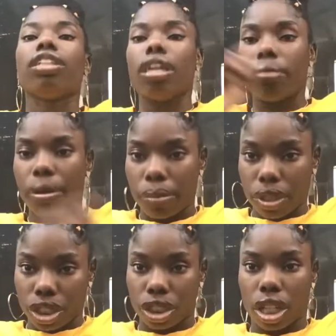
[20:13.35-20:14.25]
they went with
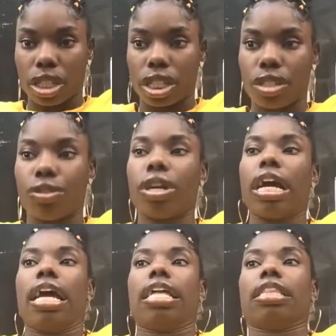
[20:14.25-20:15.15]
Ashanti
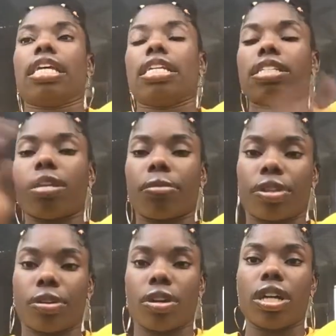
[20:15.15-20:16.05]
and they stayed
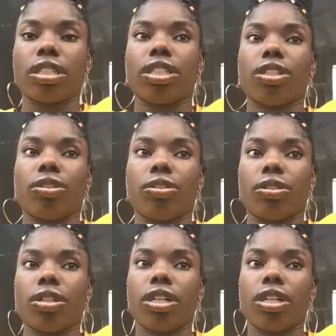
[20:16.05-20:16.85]
with her until